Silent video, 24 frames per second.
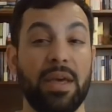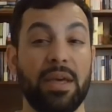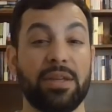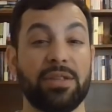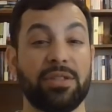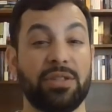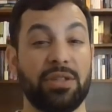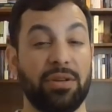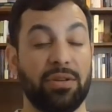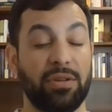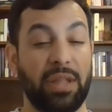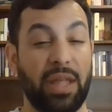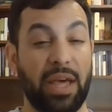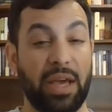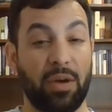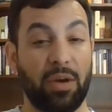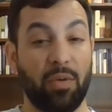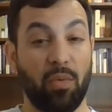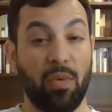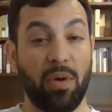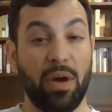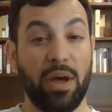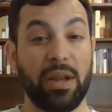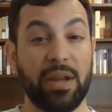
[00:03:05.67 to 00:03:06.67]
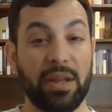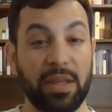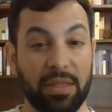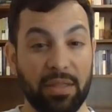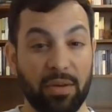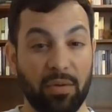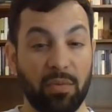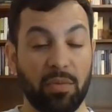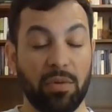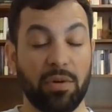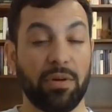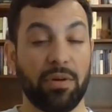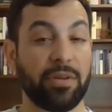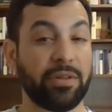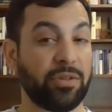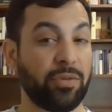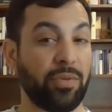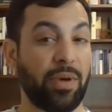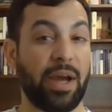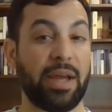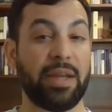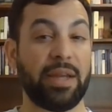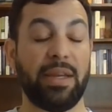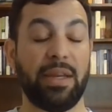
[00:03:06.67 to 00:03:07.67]
So you're like, what in the world
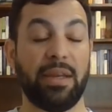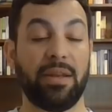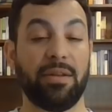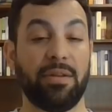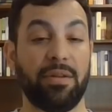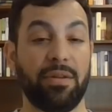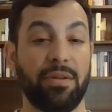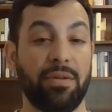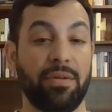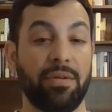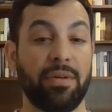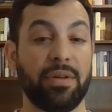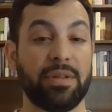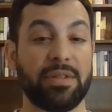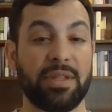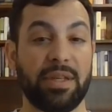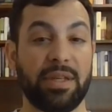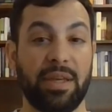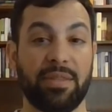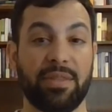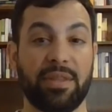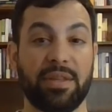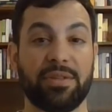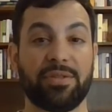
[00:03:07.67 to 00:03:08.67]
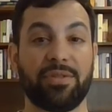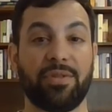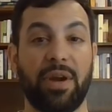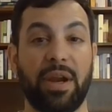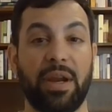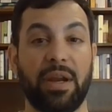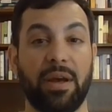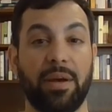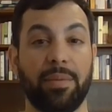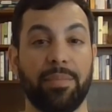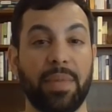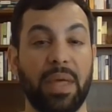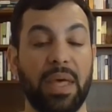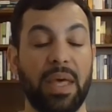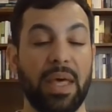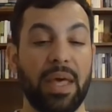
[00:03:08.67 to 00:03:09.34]
do I need to do to get this grade up?